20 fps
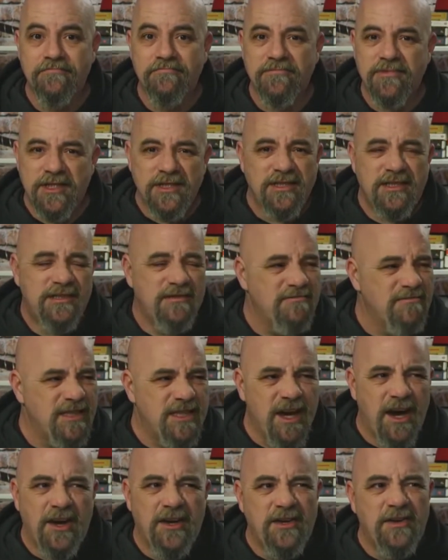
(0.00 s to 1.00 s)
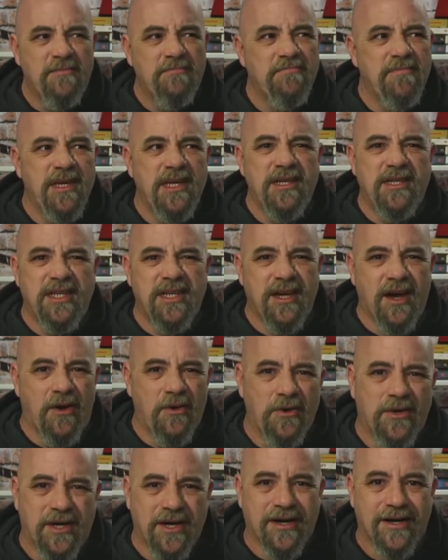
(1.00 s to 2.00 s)
Because kind of
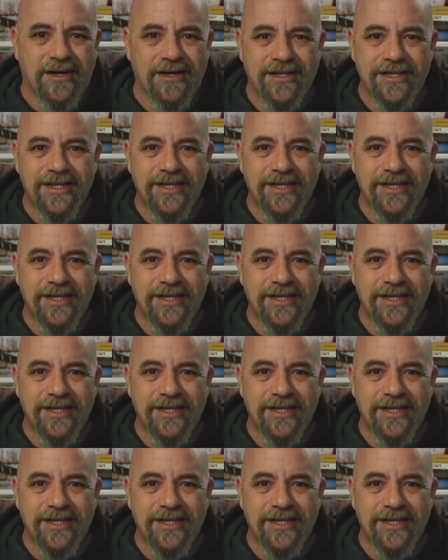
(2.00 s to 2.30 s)
mediocre.